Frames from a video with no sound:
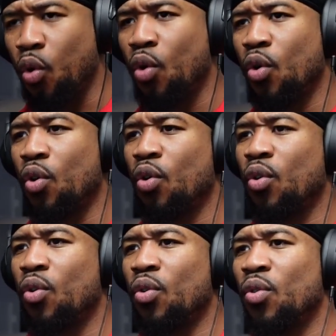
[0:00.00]
Sir.
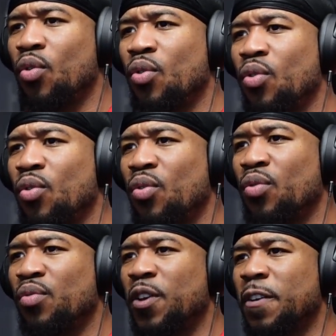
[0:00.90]

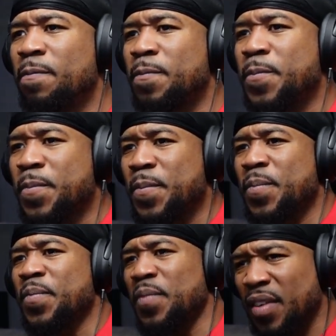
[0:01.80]
Real
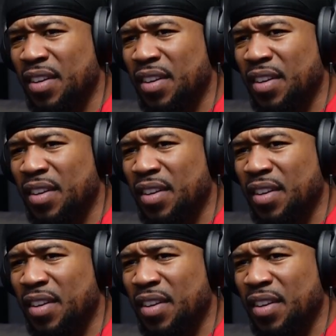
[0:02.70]
MCs are now